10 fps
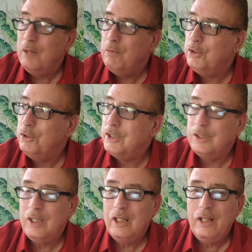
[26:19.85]
Ruth says,
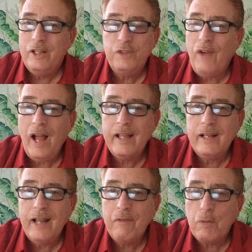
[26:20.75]
there's viand
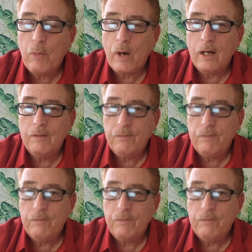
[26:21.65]
everywhere.